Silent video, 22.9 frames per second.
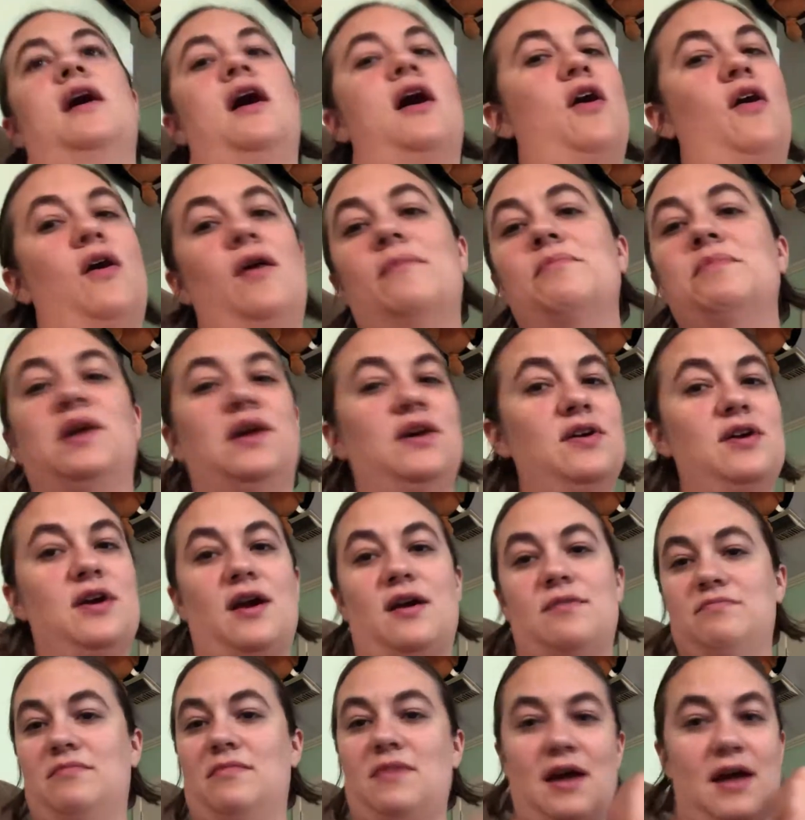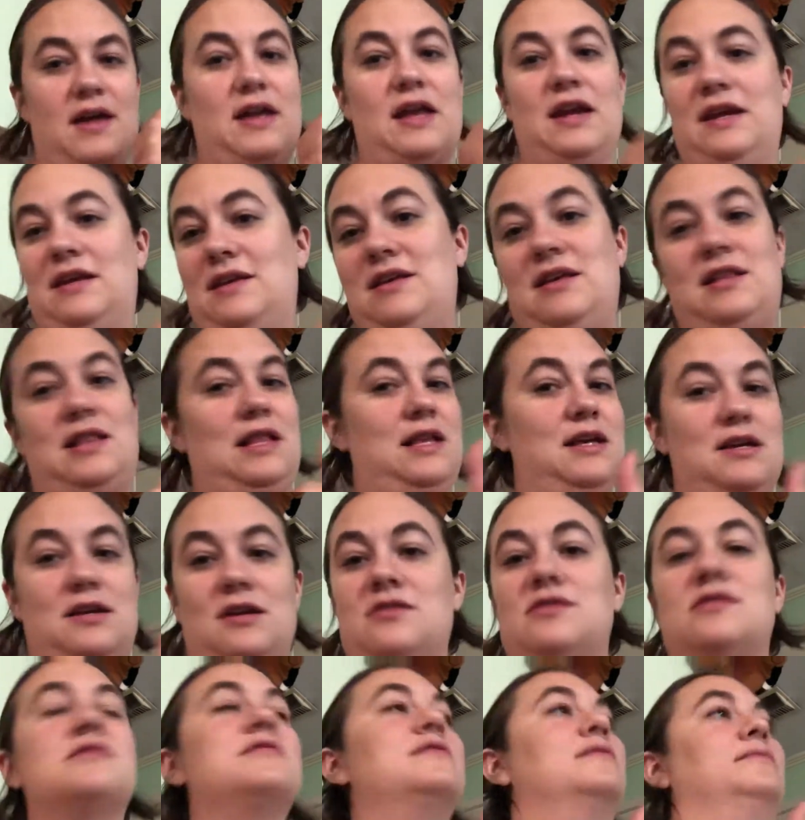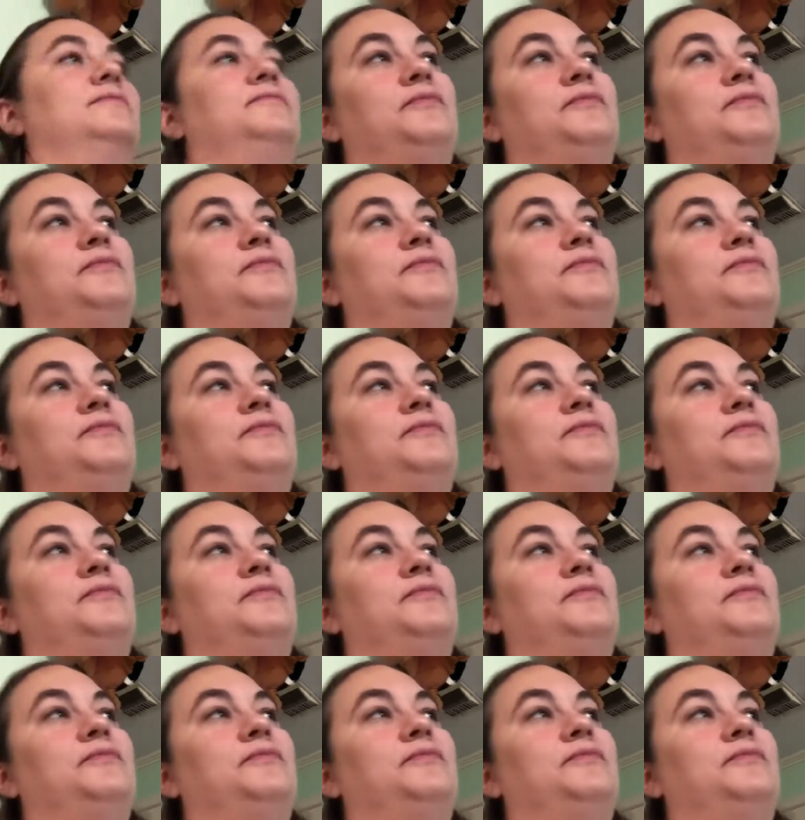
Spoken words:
oh, I'm good, I can eat this.